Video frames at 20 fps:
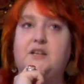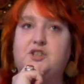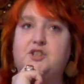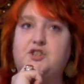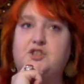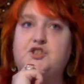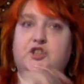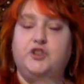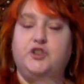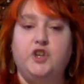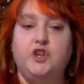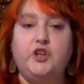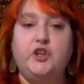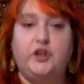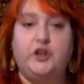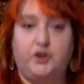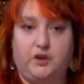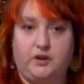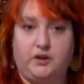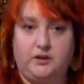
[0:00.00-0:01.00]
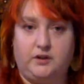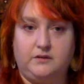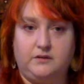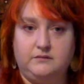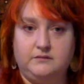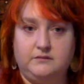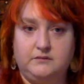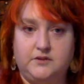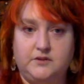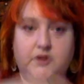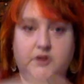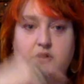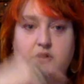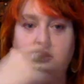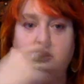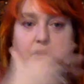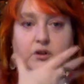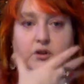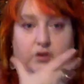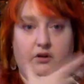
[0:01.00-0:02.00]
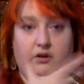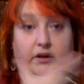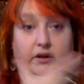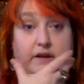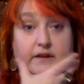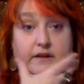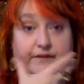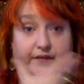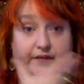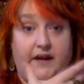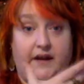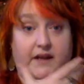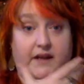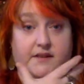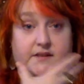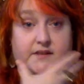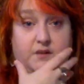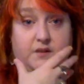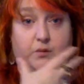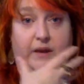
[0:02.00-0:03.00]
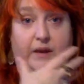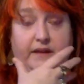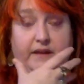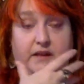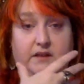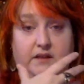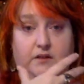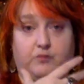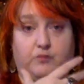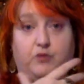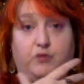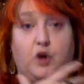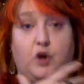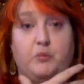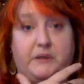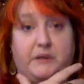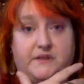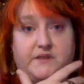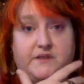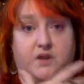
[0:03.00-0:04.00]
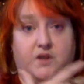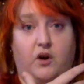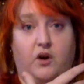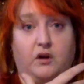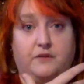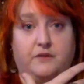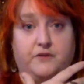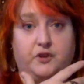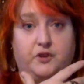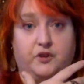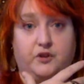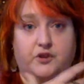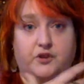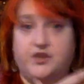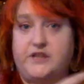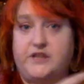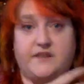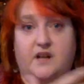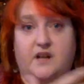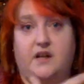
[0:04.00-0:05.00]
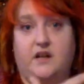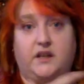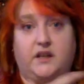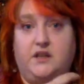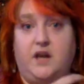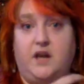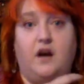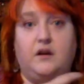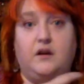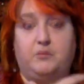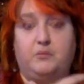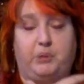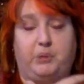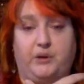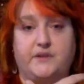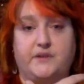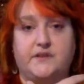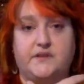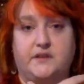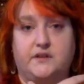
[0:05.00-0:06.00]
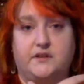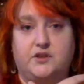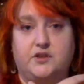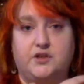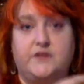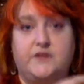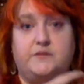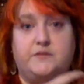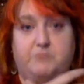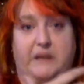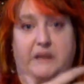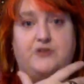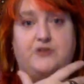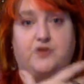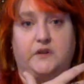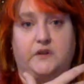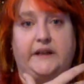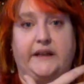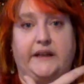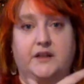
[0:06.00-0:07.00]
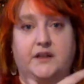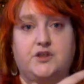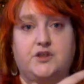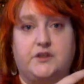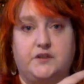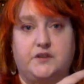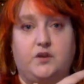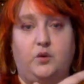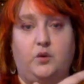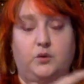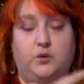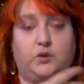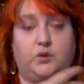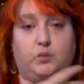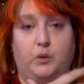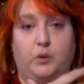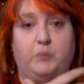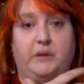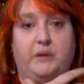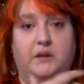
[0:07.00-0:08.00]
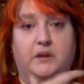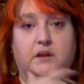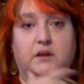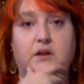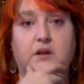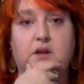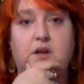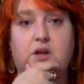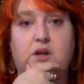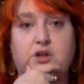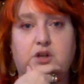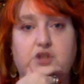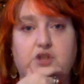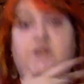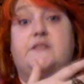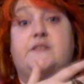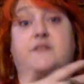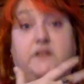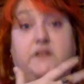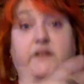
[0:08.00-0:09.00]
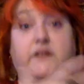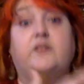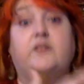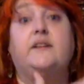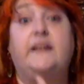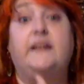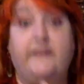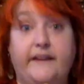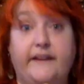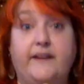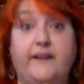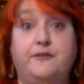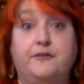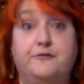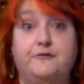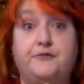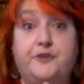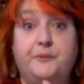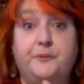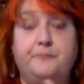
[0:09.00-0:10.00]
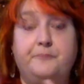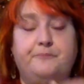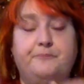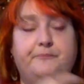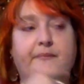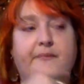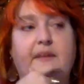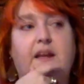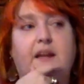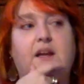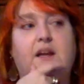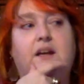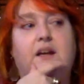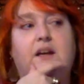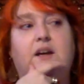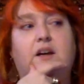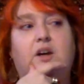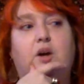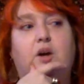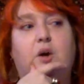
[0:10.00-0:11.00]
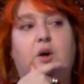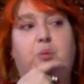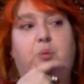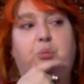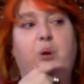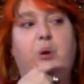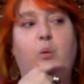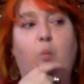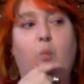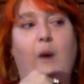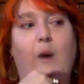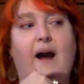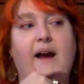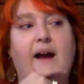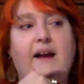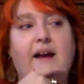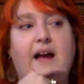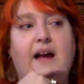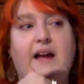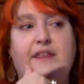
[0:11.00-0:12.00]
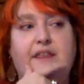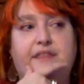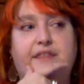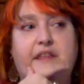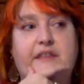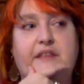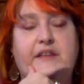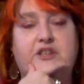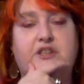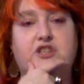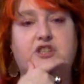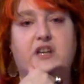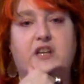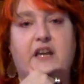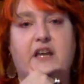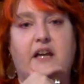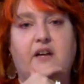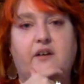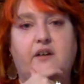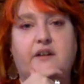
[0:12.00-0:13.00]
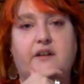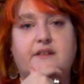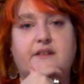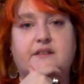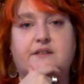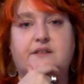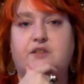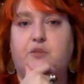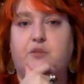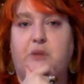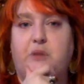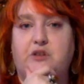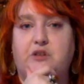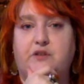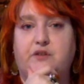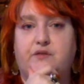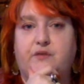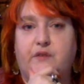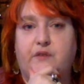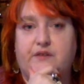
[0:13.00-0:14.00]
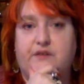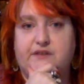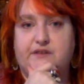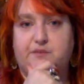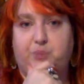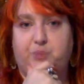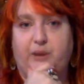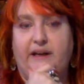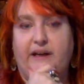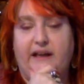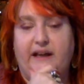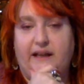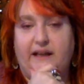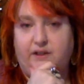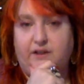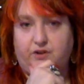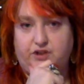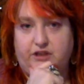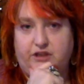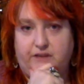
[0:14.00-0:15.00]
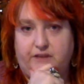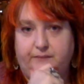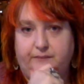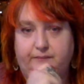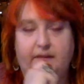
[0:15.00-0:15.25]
to look at her in the face, the way that the Romans carved her, she's not a young person. She's matronly. She's an older woman. She's clearly lived. But why I think that she carries so much of spring energy